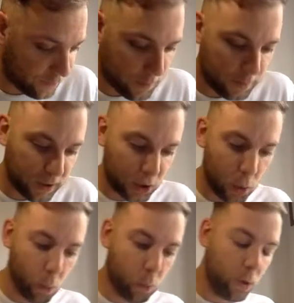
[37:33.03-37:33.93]
Remember, I
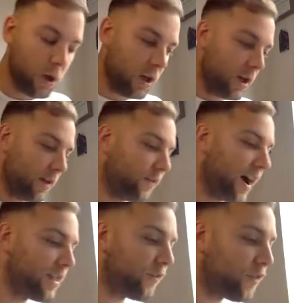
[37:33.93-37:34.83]
go
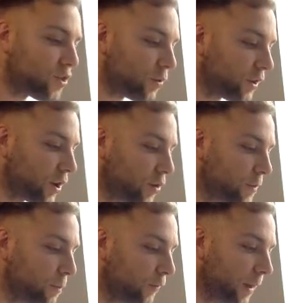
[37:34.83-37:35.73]
find the first one that goes
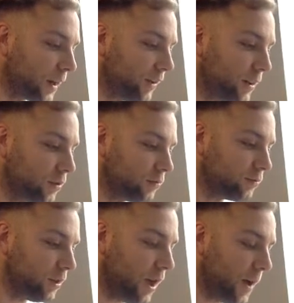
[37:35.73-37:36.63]
above my critical,
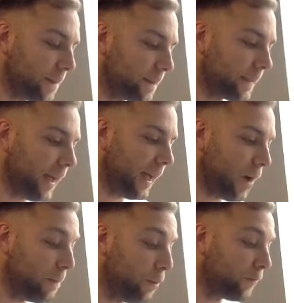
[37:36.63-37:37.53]

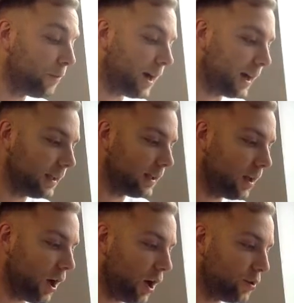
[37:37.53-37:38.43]
above my
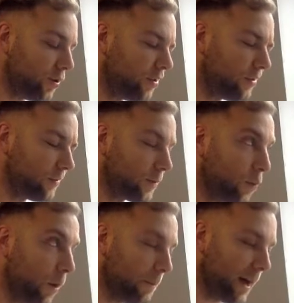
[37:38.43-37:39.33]
1
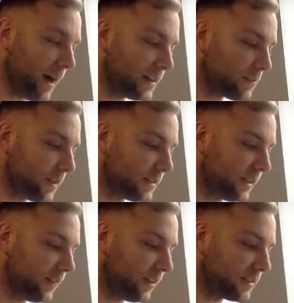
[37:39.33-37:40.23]
minus my
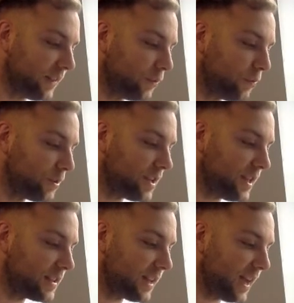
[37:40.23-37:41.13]
significance level, which in
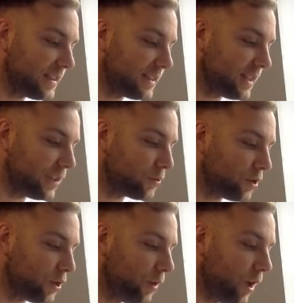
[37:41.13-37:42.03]
this case is equal
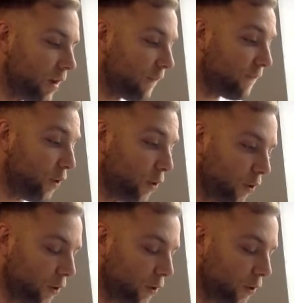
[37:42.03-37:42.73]
to 4.